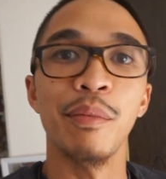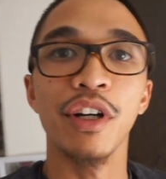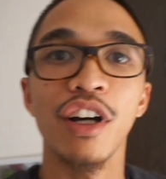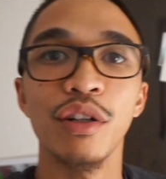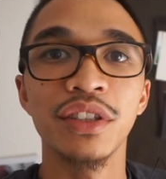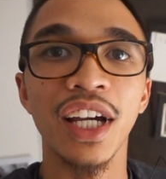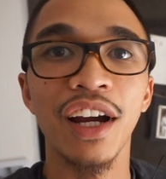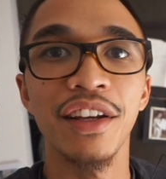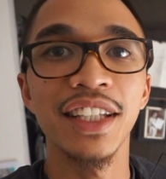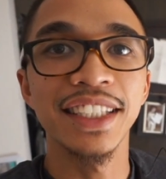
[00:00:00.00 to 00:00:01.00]
I'm gonna go
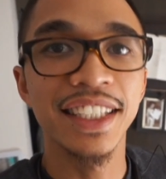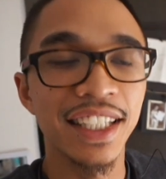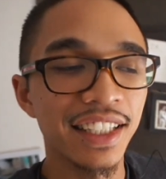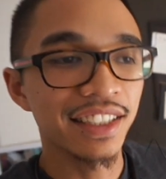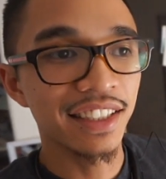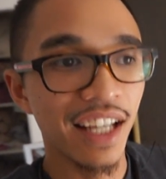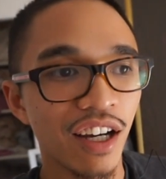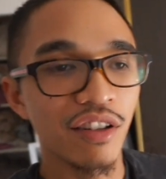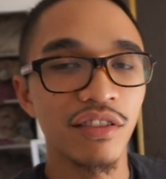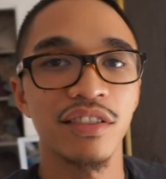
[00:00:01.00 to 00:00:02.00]
tire these kids
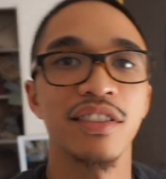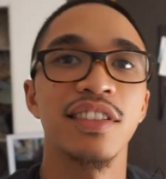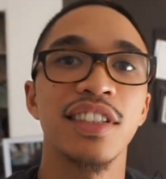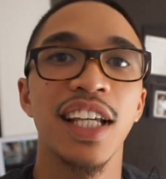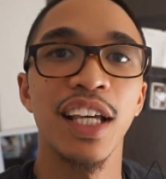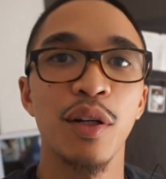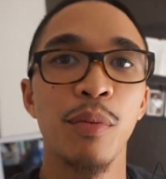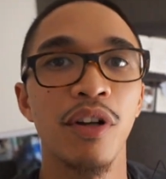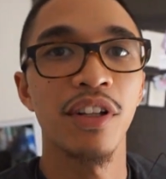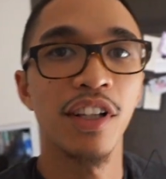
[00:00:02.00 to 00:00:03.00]
out, take
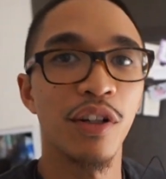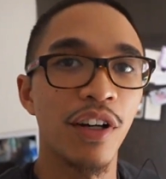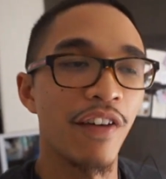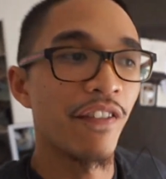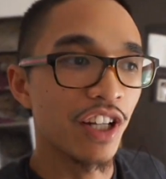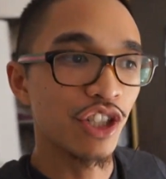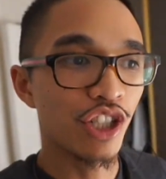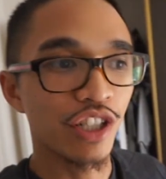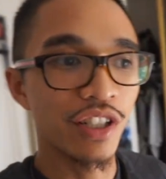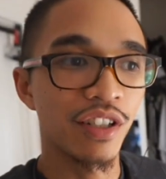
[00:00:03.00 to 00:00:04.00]
them on a little
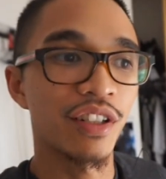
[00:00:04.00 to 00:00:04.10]
adventure